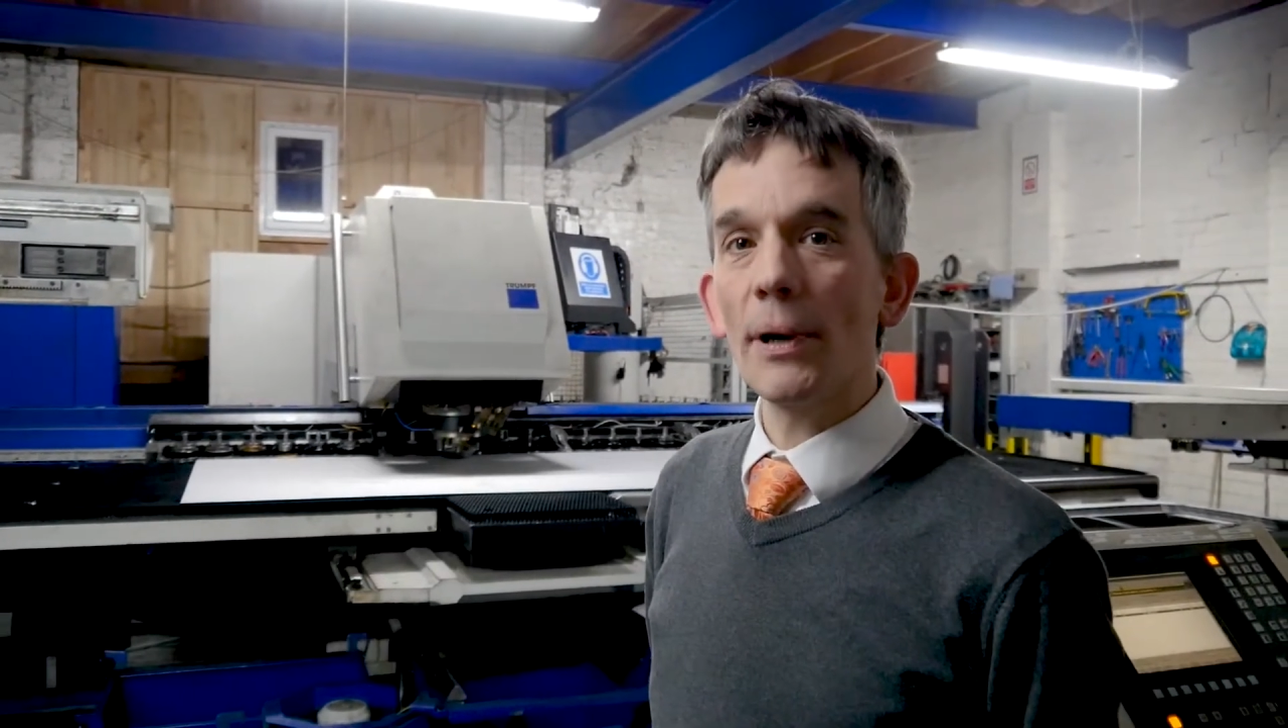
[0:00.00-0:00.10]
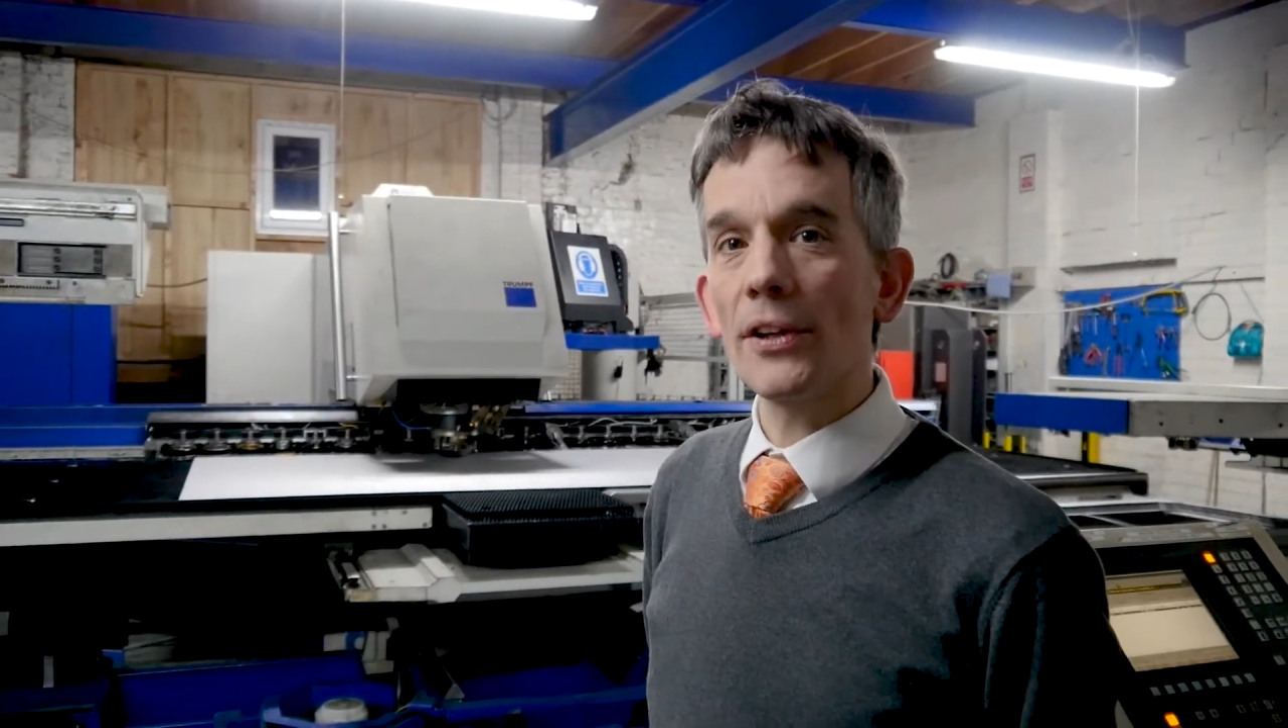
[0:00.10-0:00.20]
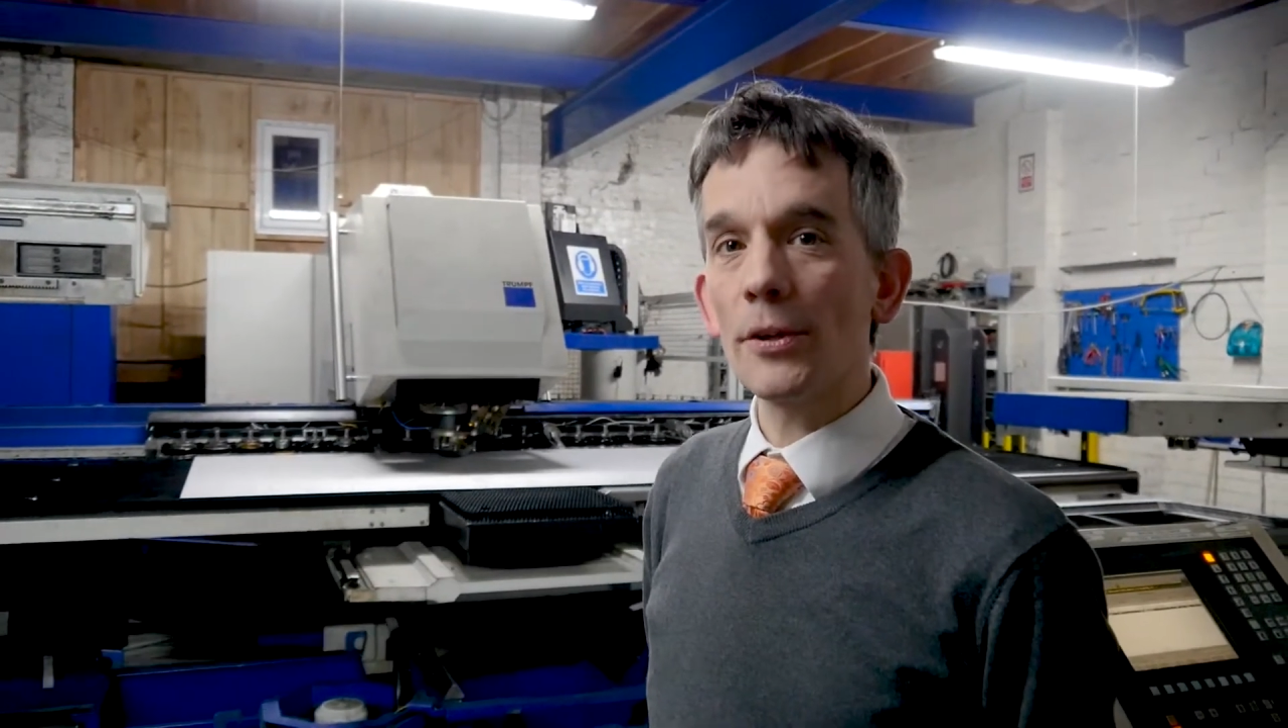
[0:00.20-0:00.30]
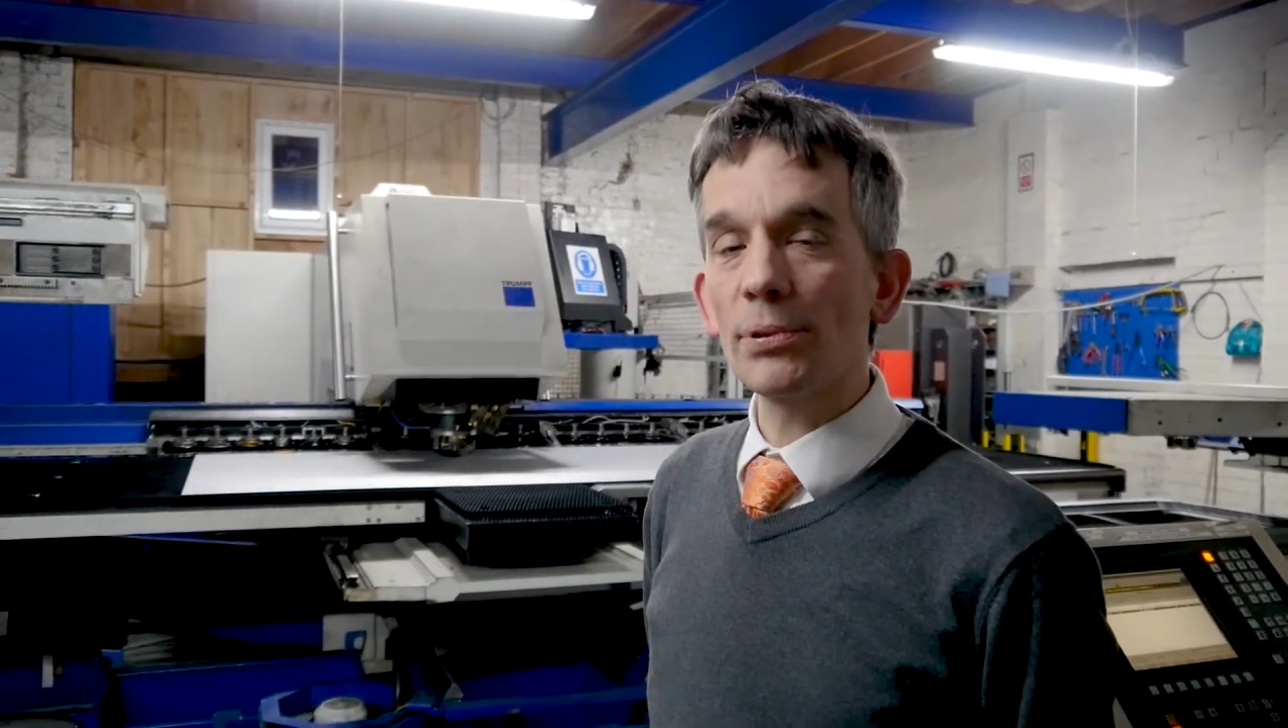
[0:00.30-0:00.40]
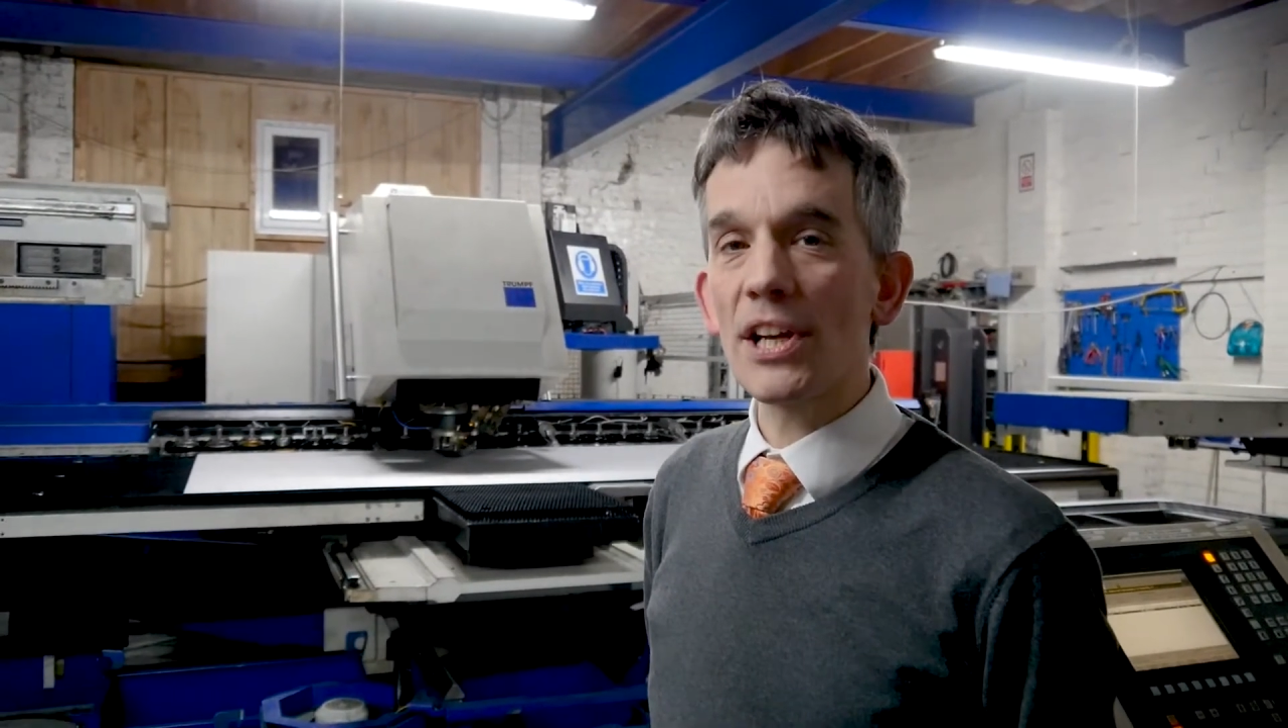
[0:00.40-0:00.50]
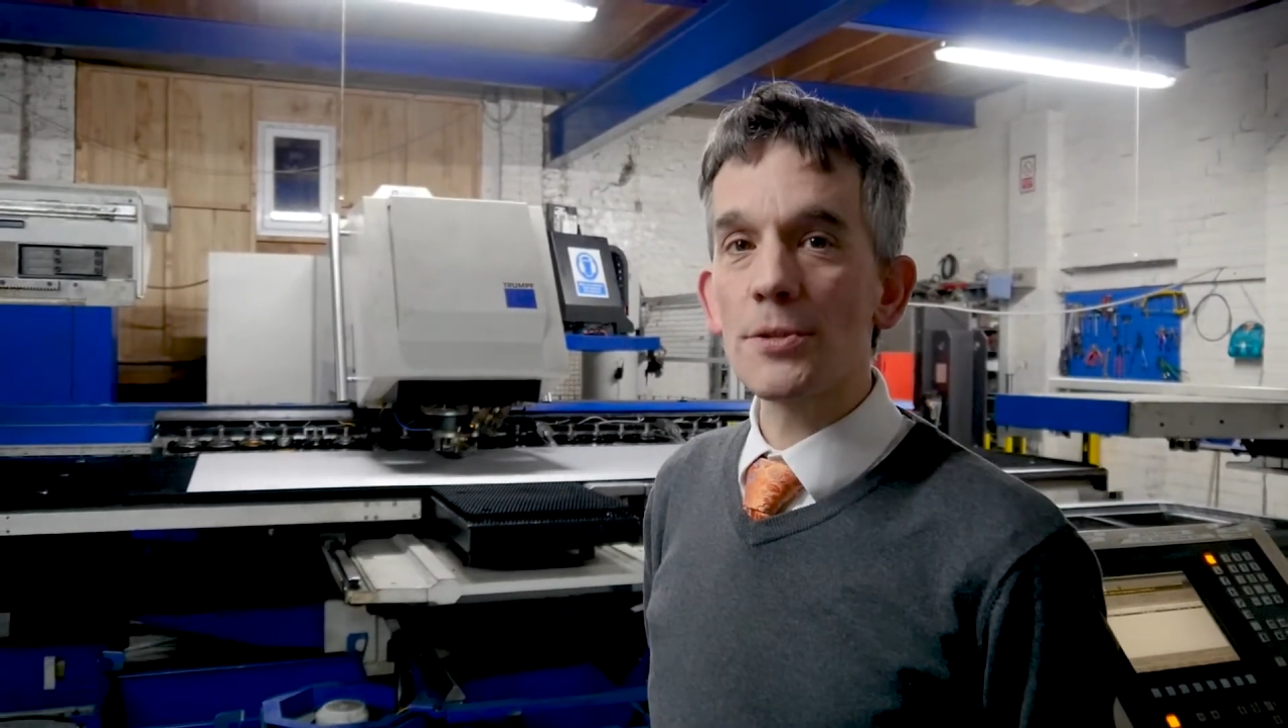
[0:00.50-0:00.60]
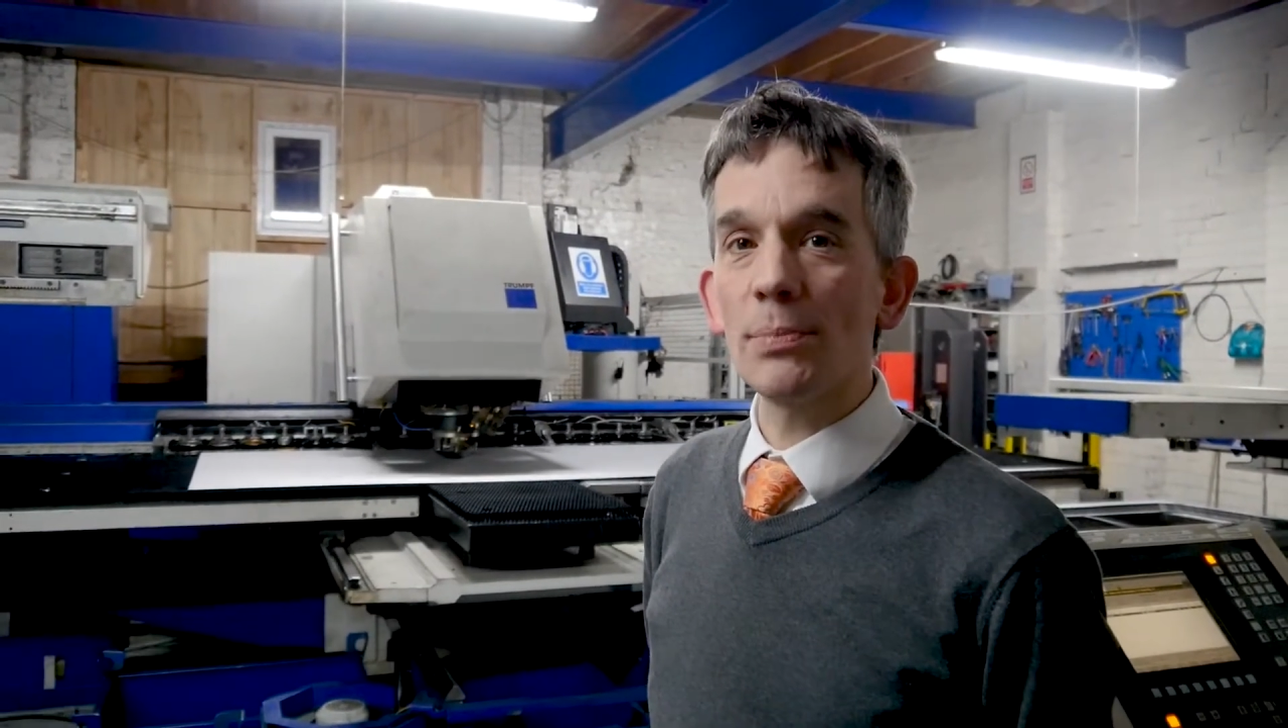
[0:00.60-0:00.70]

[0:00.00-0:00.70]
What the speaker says: on the press